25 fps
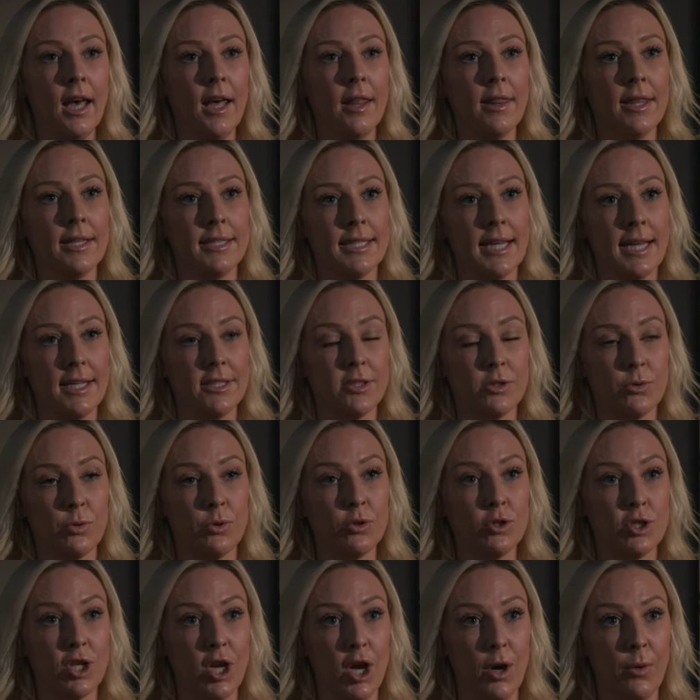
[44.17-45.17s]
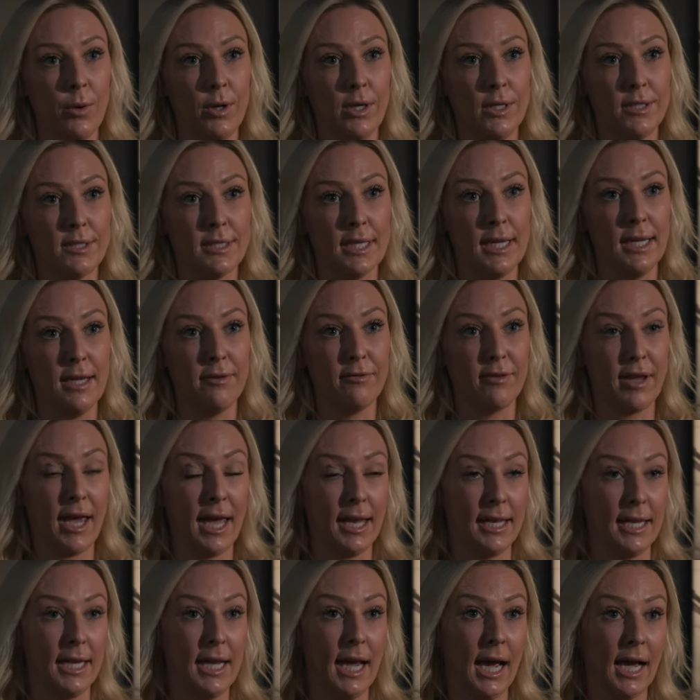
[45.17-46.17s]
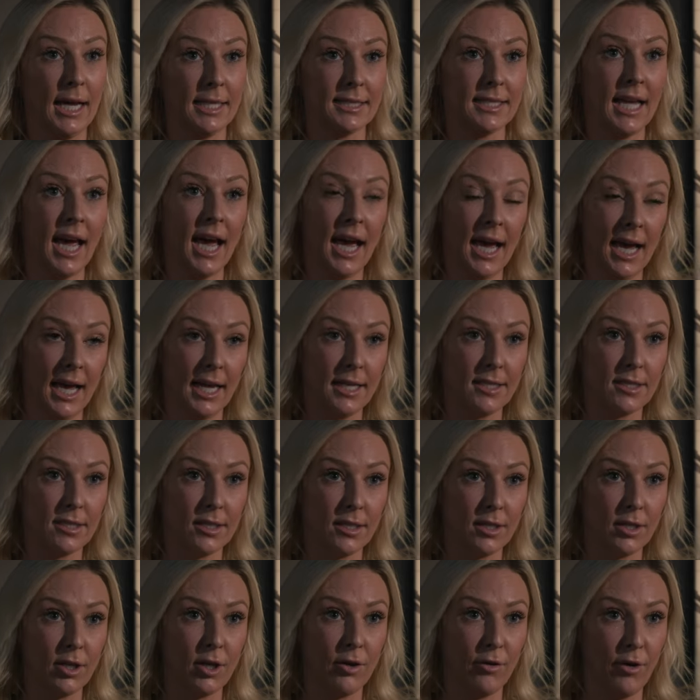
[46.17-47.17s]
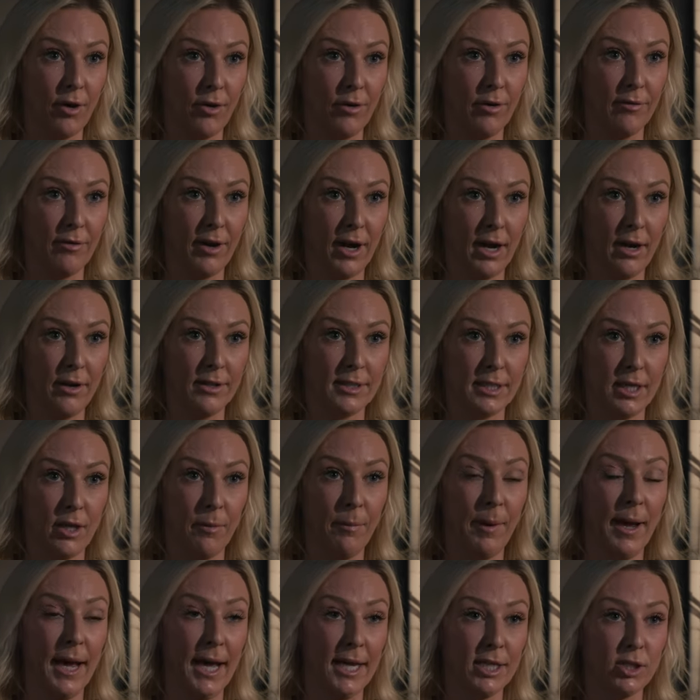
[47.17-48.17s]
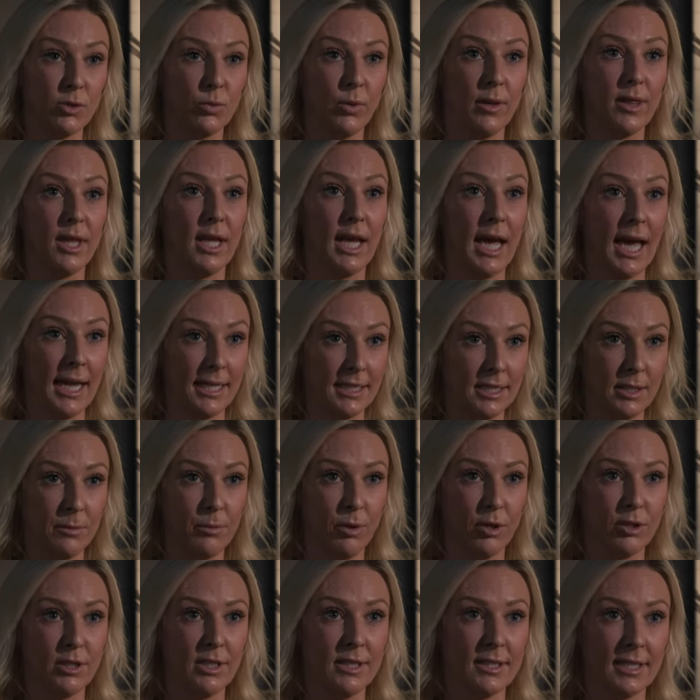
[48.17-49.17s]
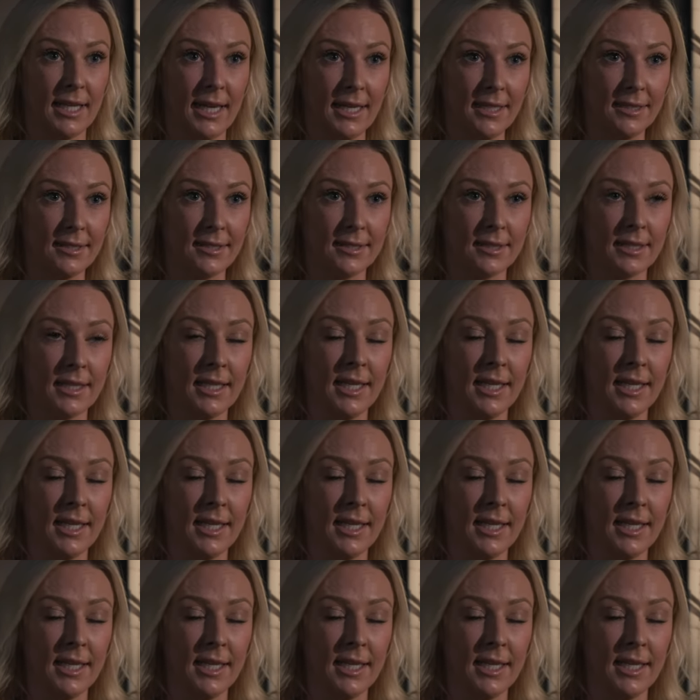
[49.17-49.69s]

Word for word: The test will show us if Kenny has had coronavirus in the past with the antibody test.